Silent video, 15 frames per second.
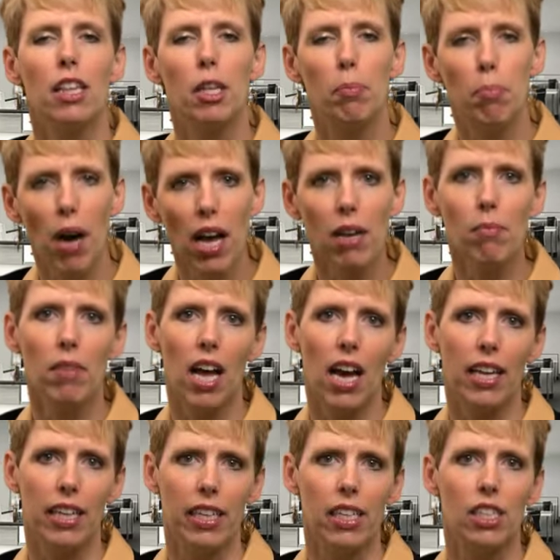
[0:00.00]
The bottom
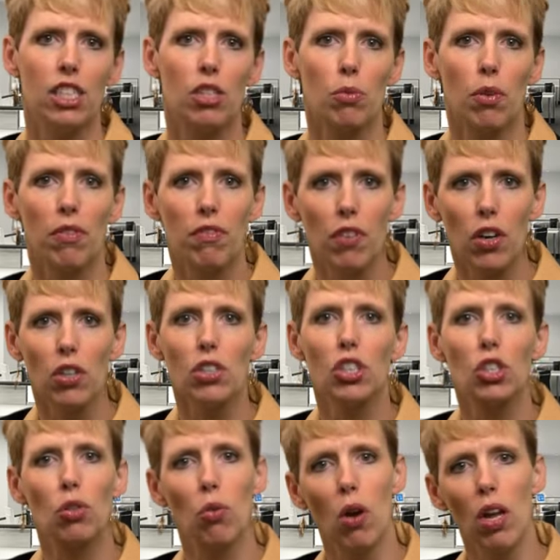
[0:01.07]
line is the
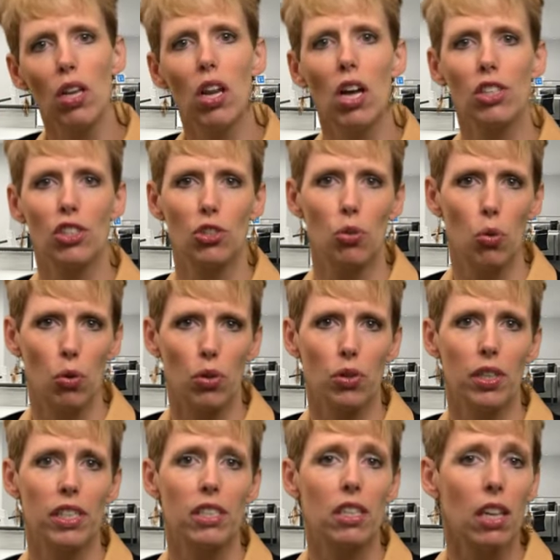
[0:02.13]
reverse chronological
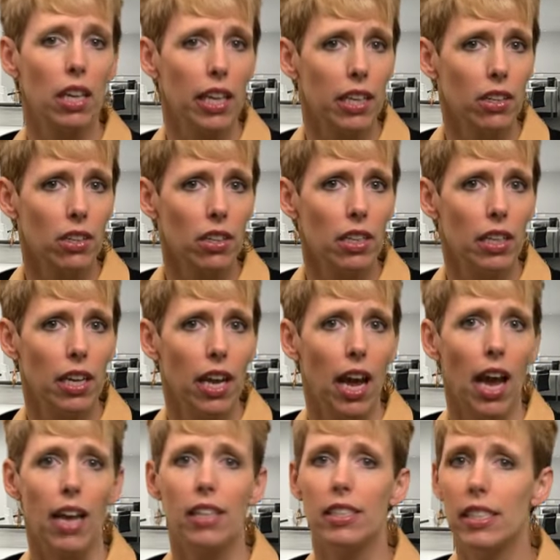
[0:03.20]
order is cleaner
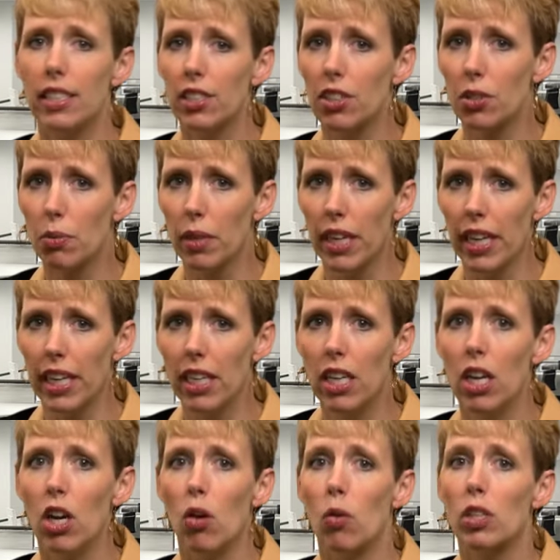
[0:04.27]
and it's easier to read,
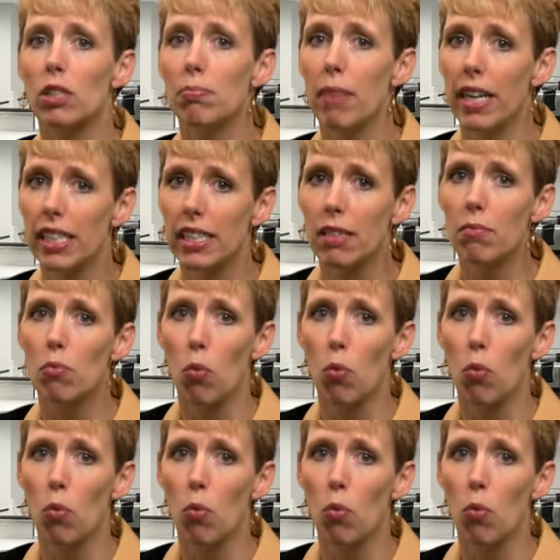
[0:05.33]
which makes it